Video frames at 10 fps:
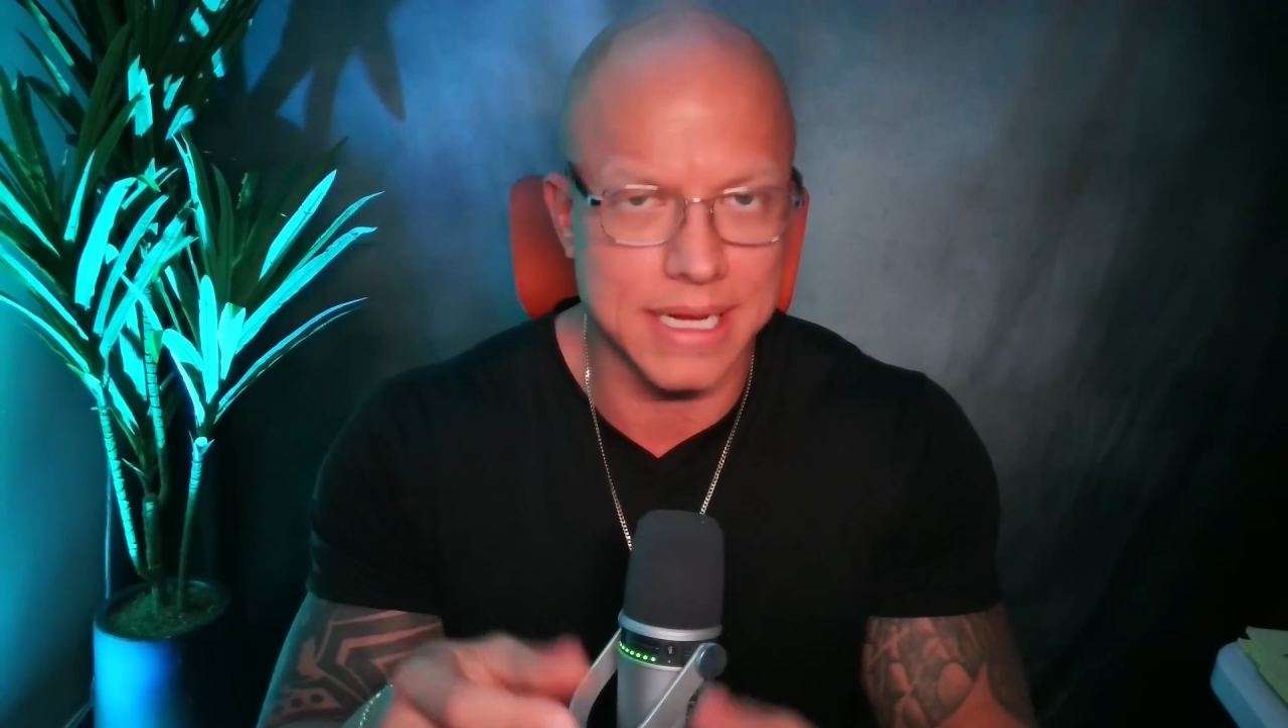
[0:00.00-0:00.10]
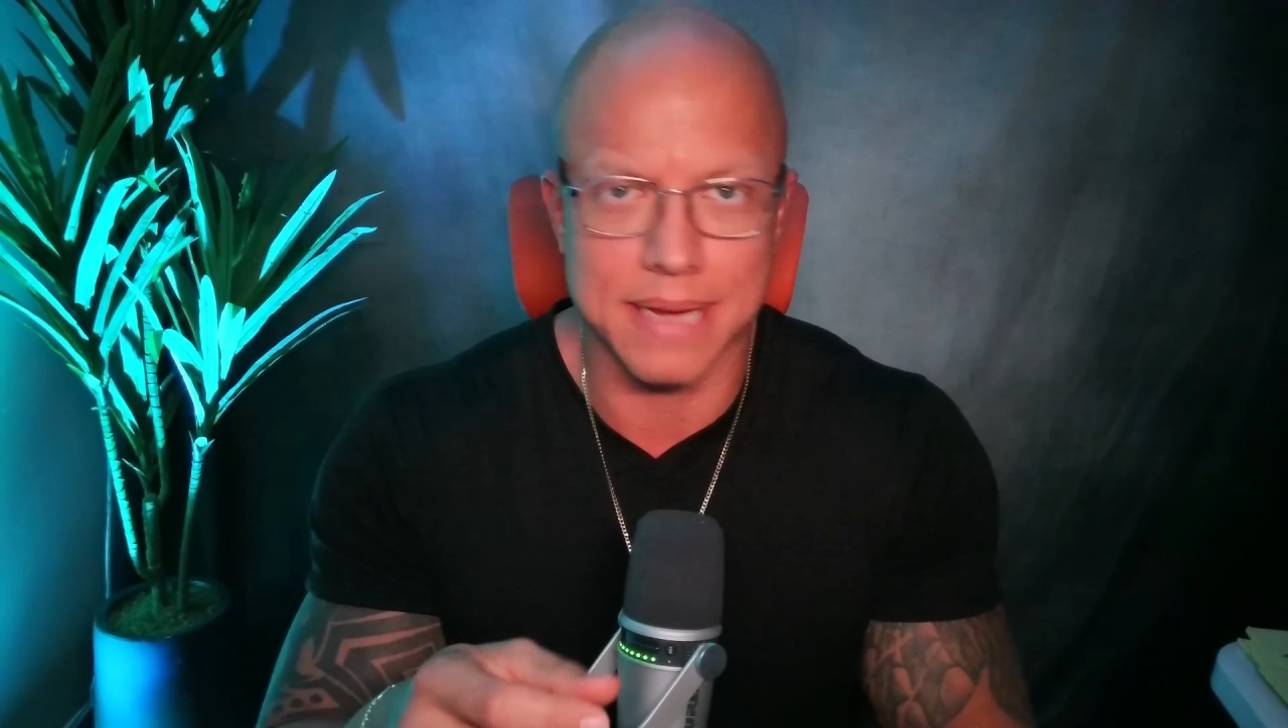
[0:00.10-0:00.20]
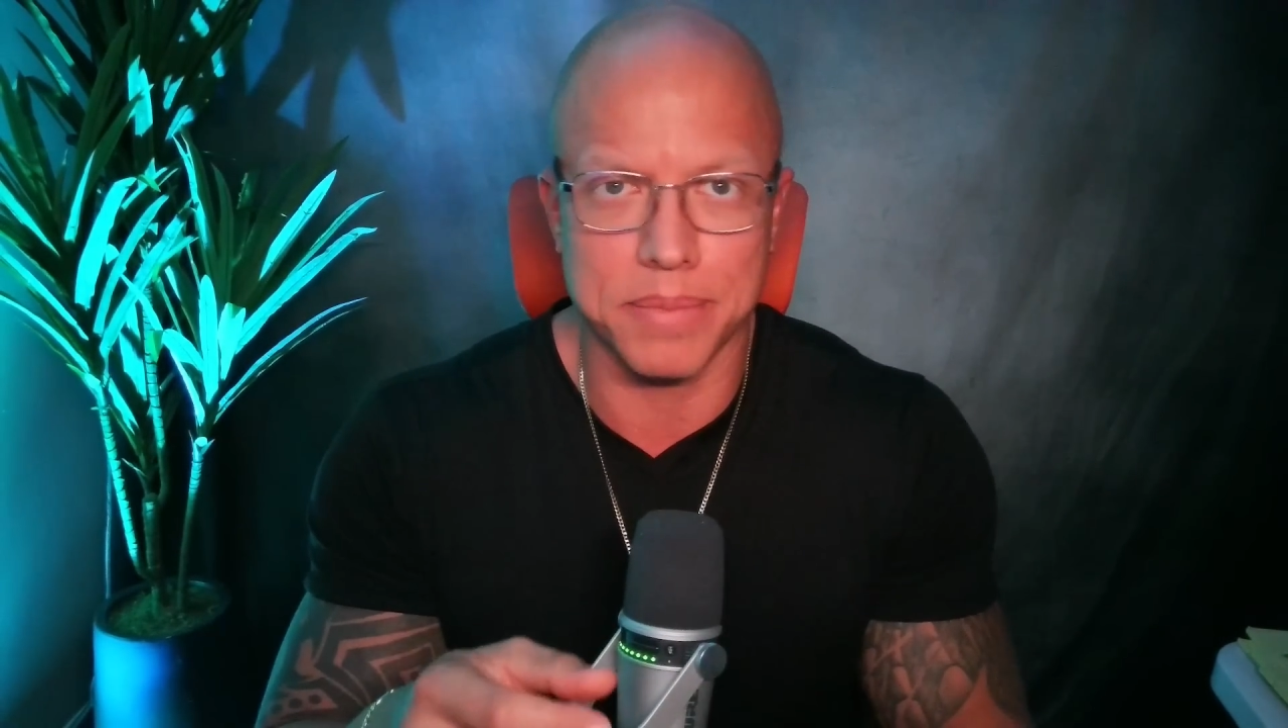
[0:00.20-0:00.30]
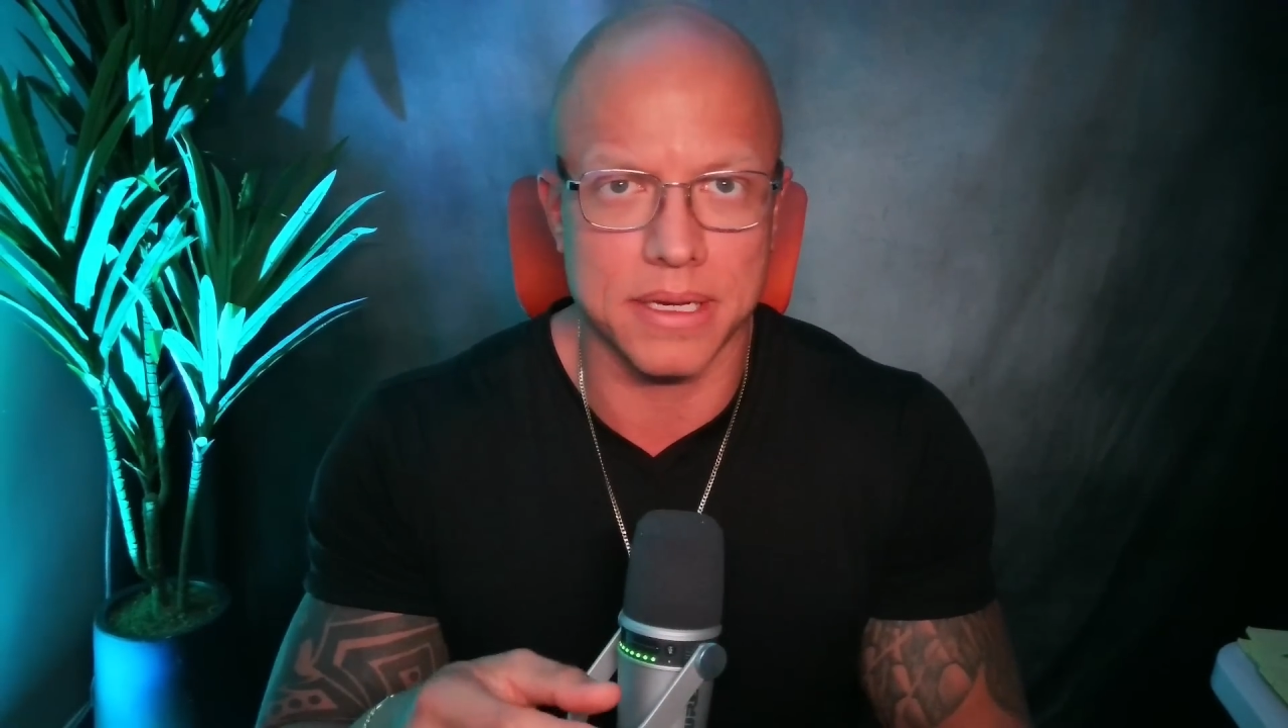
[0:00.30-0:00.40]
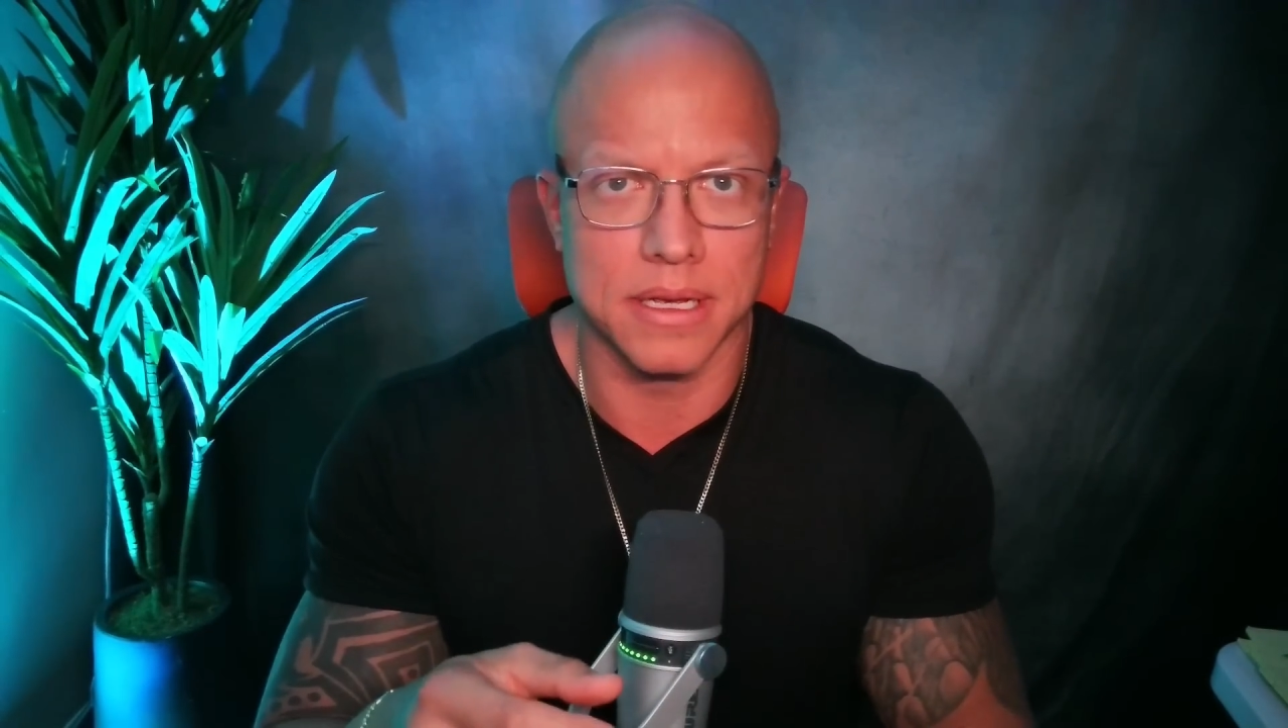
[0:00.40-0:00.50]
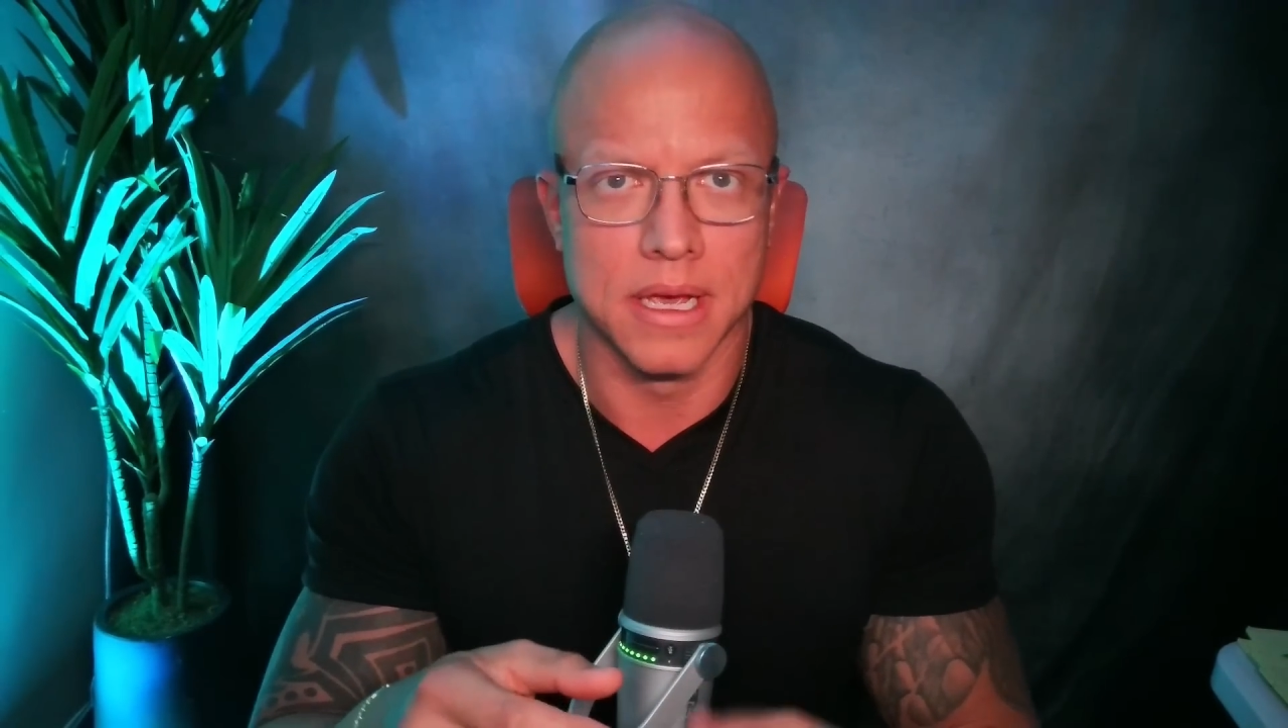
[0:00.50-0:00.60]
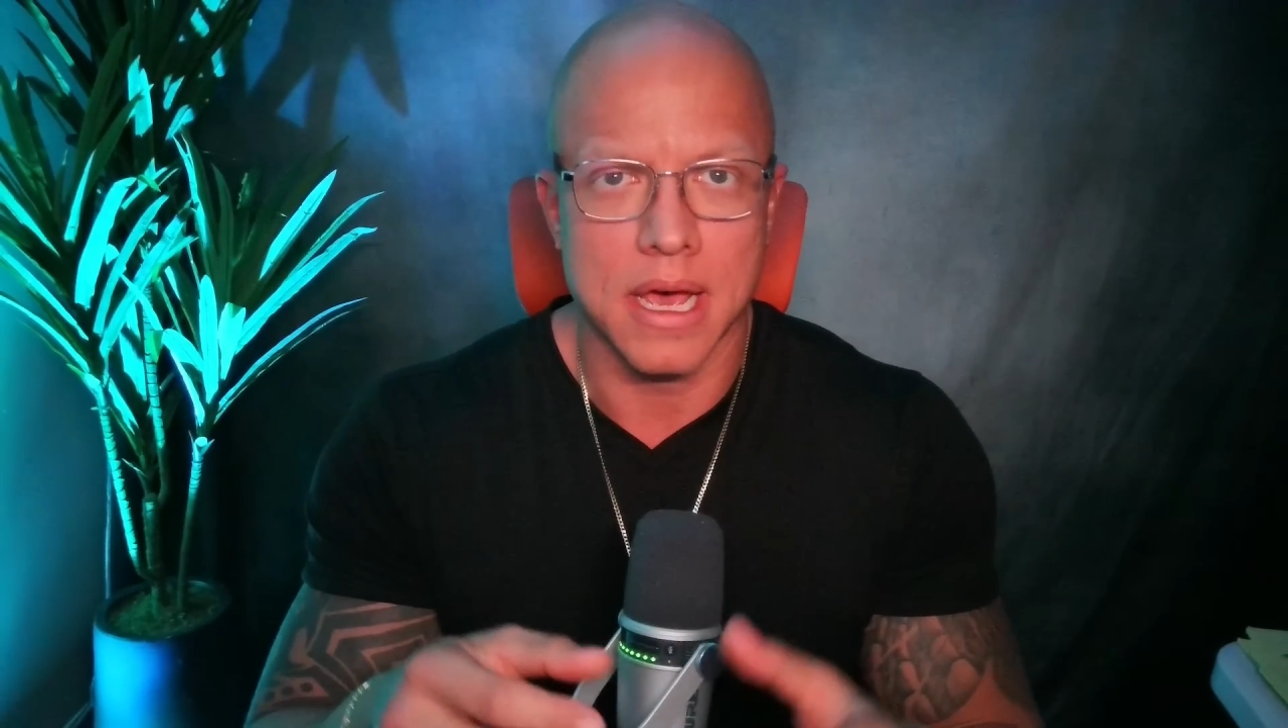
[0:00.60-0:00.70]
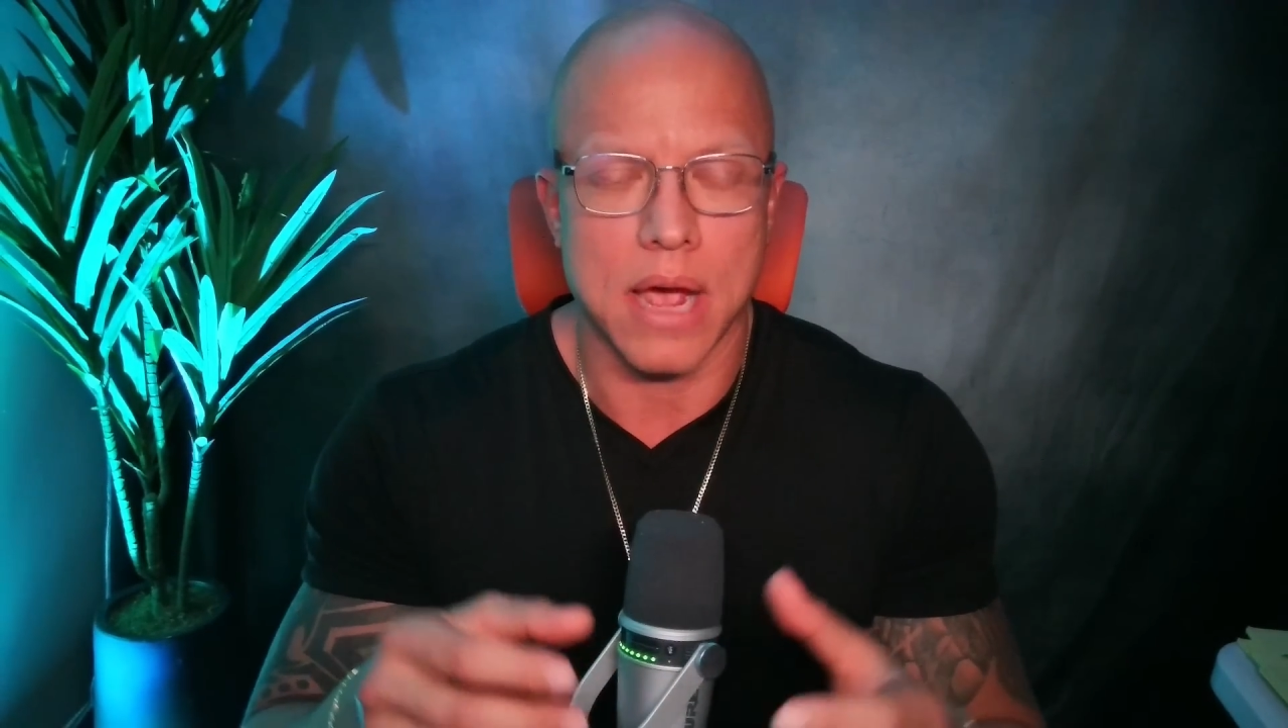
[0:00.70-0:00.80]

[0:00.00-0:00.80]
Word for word: type it.